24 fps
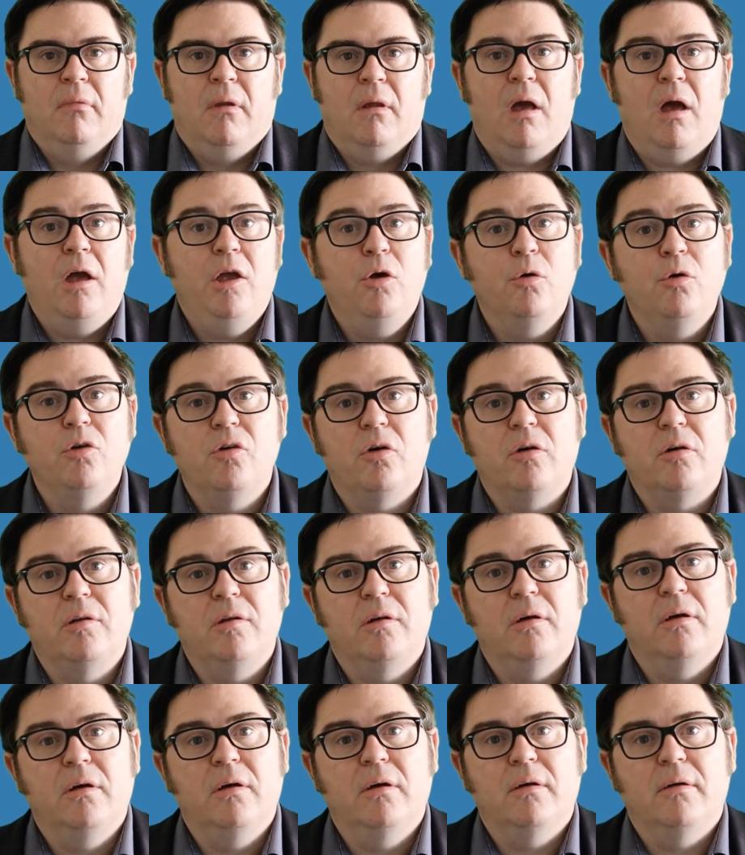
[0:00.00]
Are you a
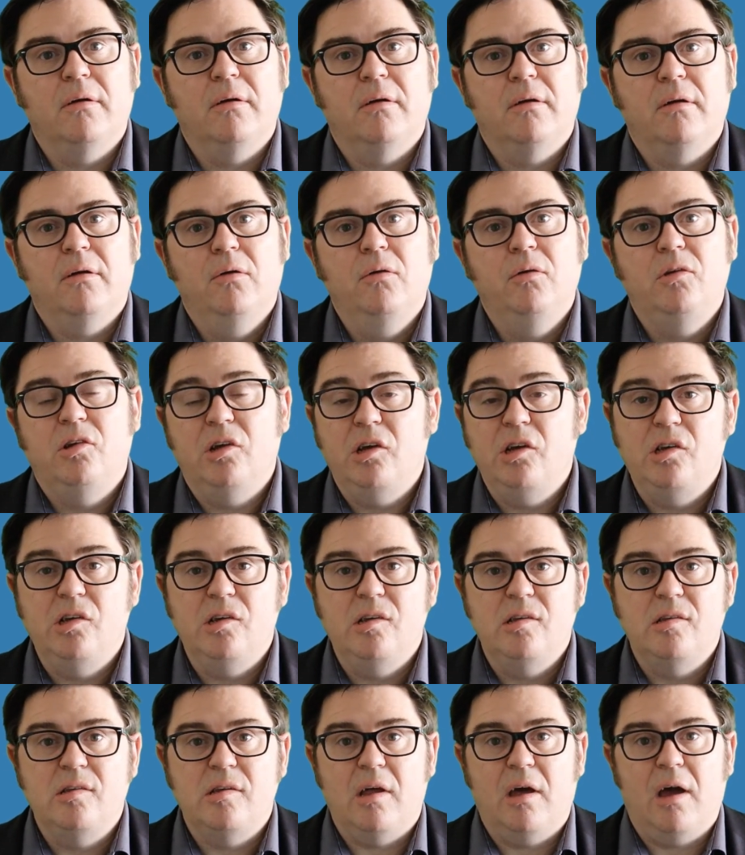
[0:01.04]
doctor who
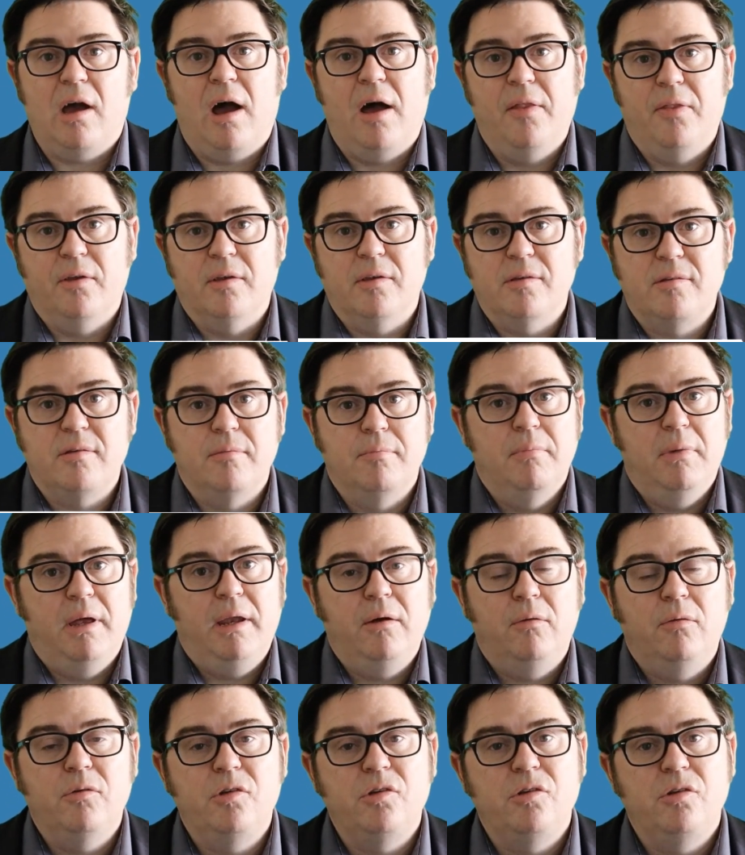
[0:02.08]
teaches others,
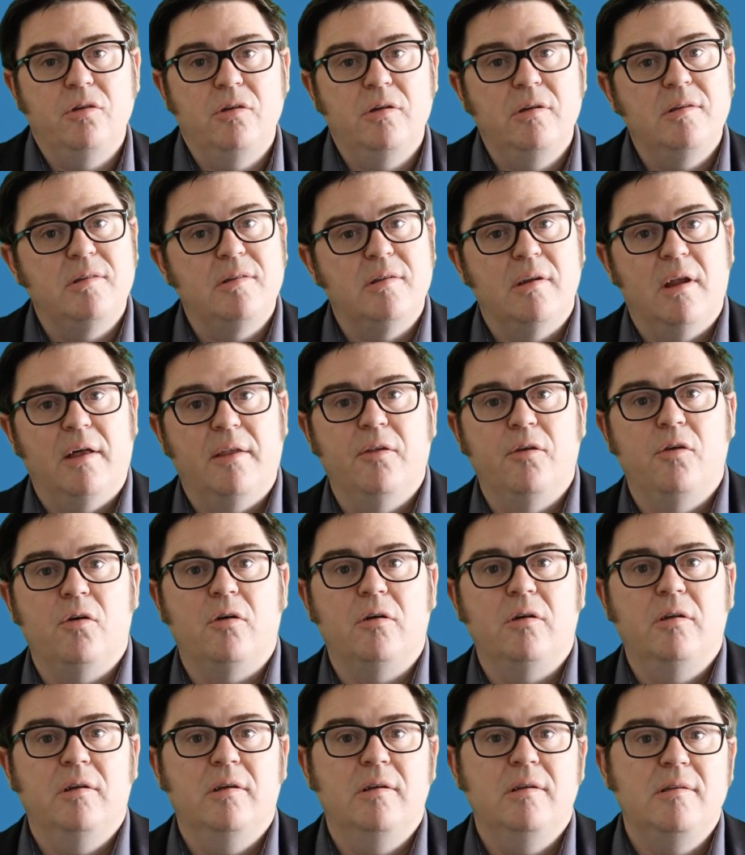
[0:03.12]
medical students and other
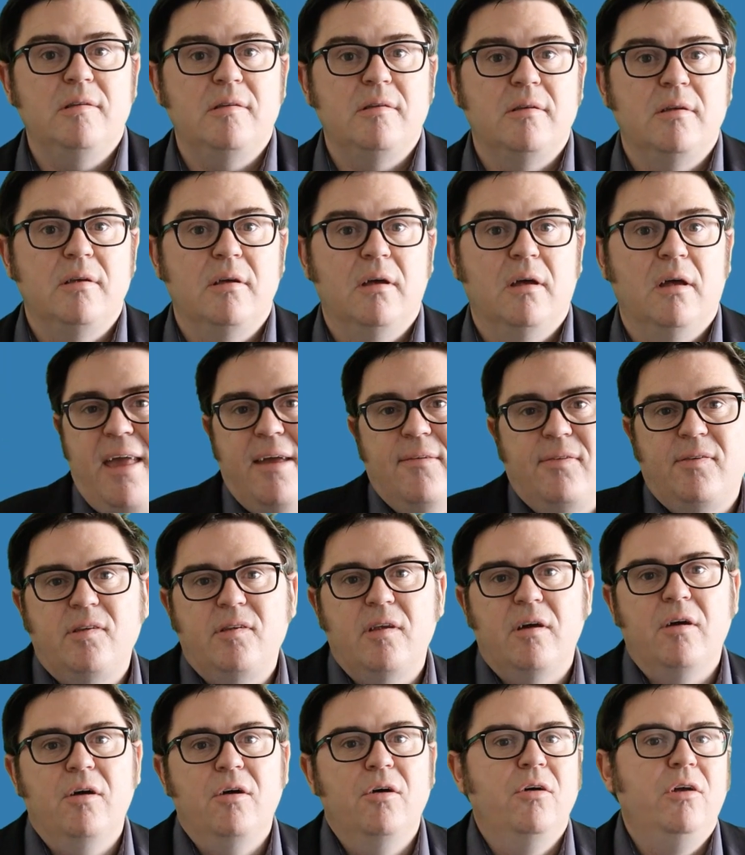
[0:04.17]
doctors? If
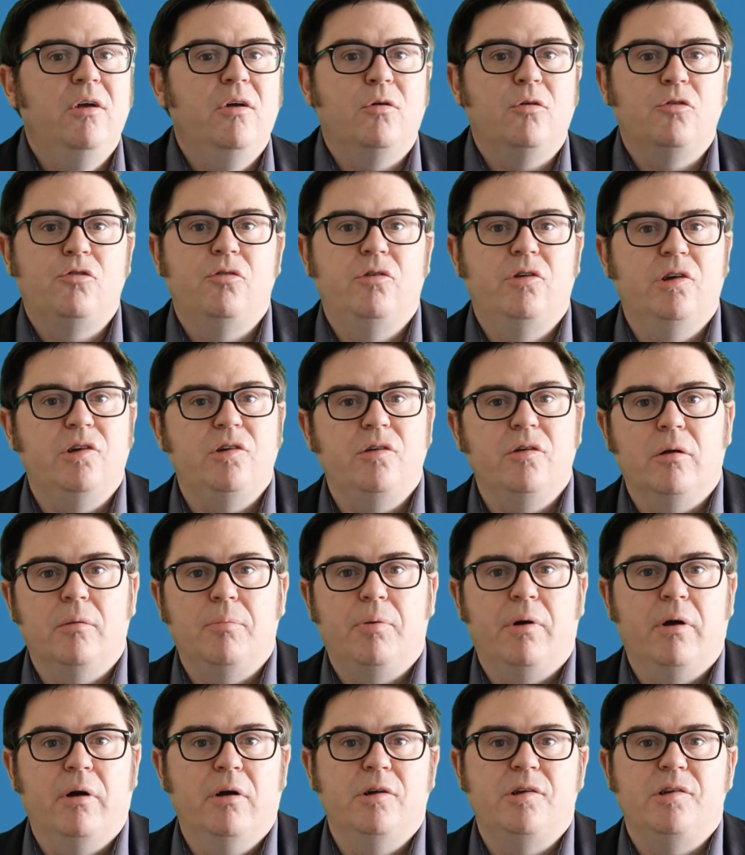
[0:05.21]
so, your traditional
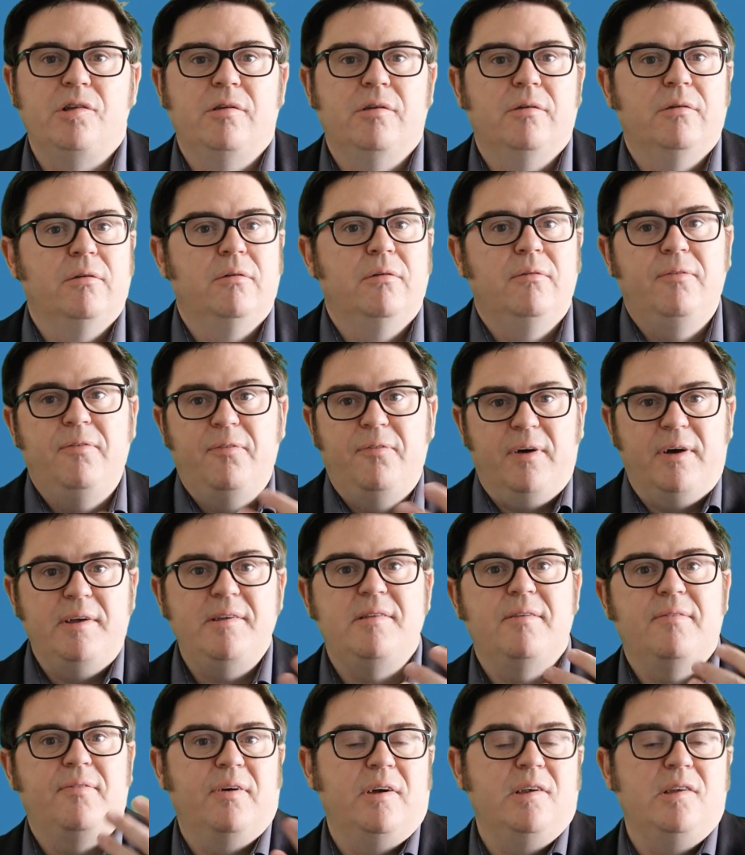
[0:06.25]
approach to
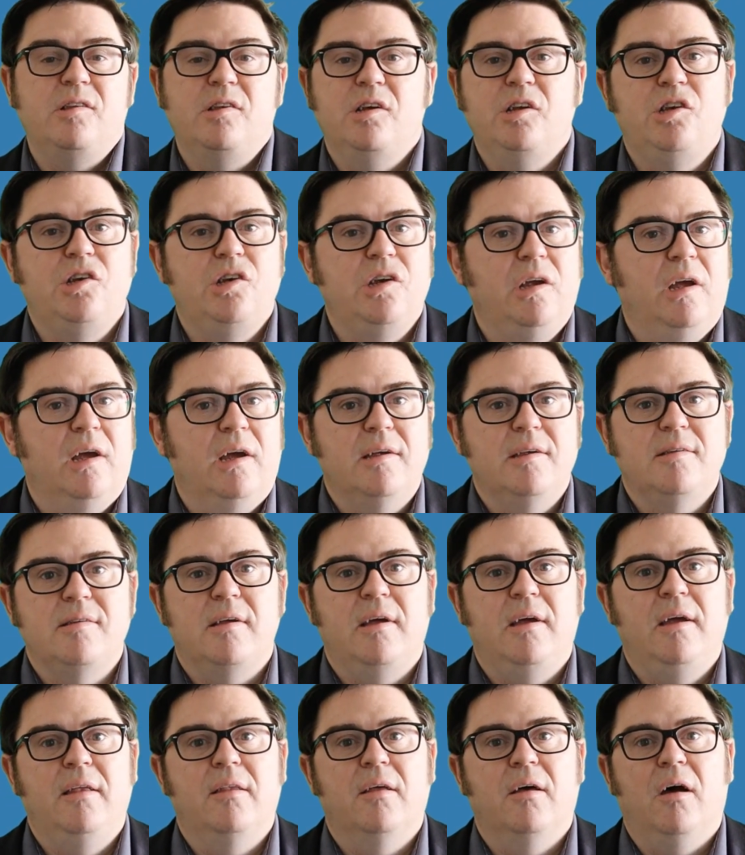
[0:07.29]
face-to-face teaching
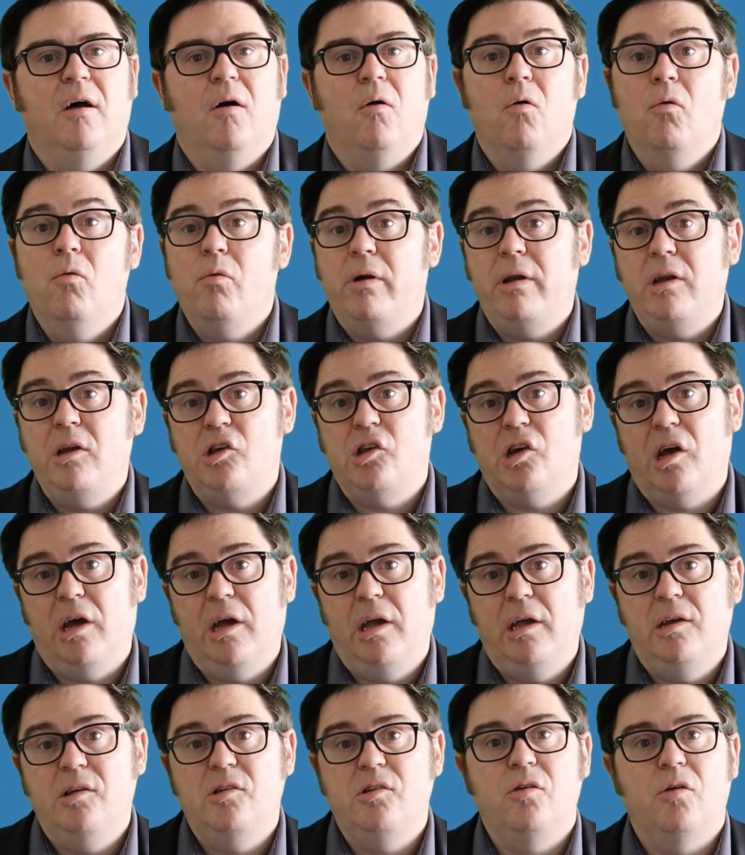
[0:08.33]
has either already
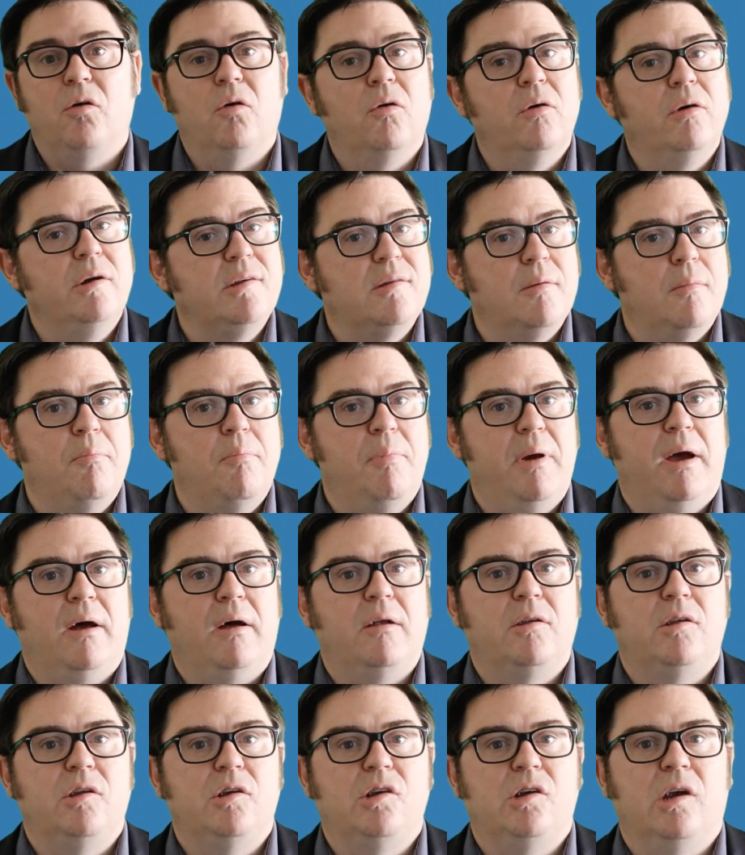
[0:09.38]
changed or is
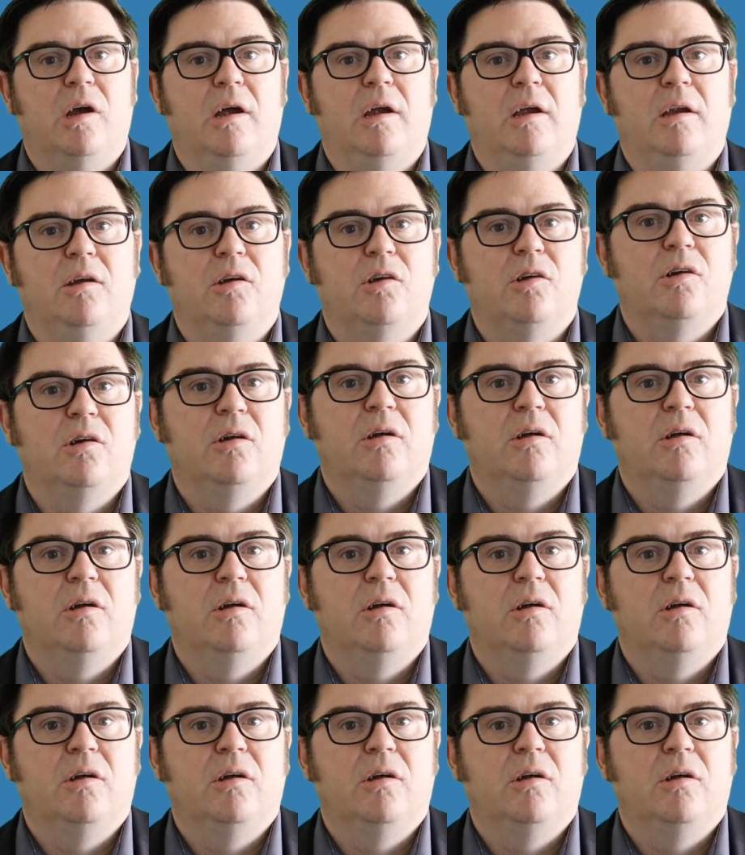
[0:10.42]
about to change.